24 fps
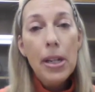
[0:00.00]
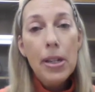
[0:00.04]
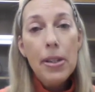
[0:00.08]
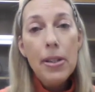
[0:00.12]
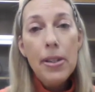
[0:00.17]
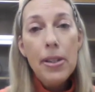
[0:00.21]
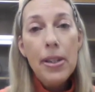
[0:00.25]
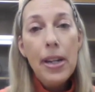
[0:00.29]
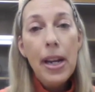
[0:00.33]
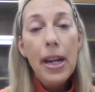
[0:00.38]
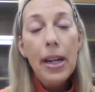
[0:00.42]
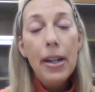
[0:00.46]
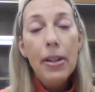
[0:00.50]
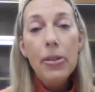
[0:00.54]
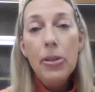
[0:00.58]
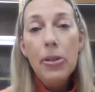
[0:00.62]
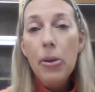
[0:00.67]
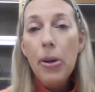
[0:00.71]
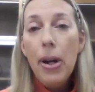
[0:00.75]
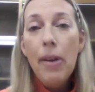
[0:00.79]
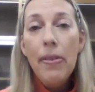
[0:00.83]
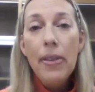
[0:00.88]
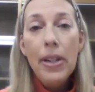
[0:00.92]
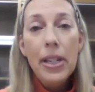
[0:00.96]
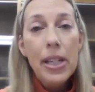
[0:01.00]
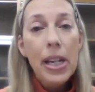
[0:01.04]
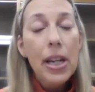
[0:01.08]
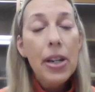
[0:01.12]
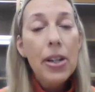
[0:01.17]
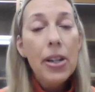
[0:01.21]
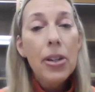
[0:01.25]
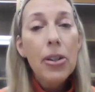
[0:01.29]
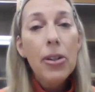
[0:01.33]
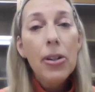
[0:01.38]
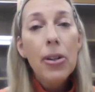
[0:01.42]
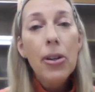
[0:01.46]
stake. So having
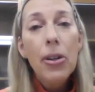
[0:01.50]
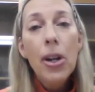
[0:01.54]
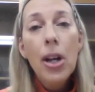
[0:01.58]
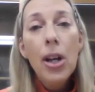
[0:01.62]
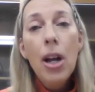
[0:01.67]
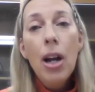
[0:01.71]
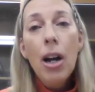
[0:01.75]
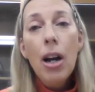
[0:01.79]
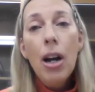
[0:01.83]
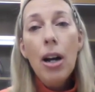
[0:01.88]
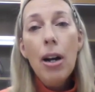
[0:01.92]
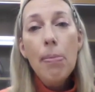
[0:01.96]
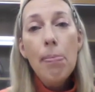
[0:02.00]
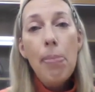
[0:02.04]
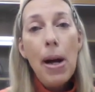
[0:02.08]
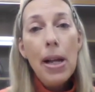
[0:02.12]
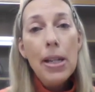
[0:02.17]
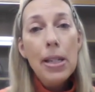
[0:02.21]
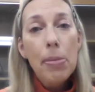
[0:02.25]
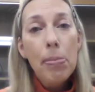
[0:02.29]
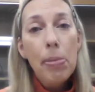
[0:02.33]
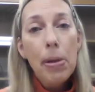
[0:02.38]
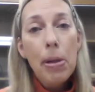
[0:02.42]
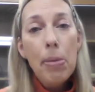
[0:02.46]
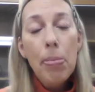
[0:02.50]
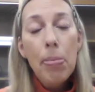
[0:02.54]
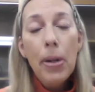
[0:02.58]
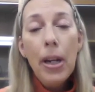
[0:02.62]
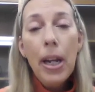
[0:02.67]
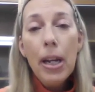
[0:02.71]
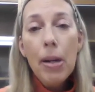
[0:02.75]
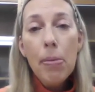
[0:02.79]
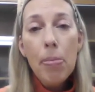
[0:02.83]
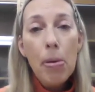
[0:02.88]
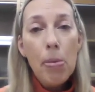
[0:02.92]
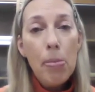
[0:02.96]
tenure, possibly
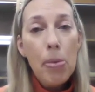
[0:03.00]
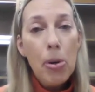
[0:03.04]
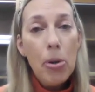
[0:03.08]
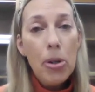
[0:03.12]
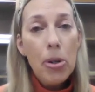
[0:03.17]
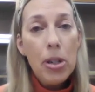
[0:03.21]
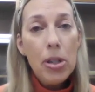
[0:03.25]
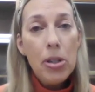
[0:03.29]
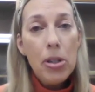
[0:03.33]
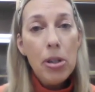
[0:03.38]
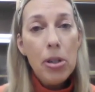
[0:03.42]
getting promoted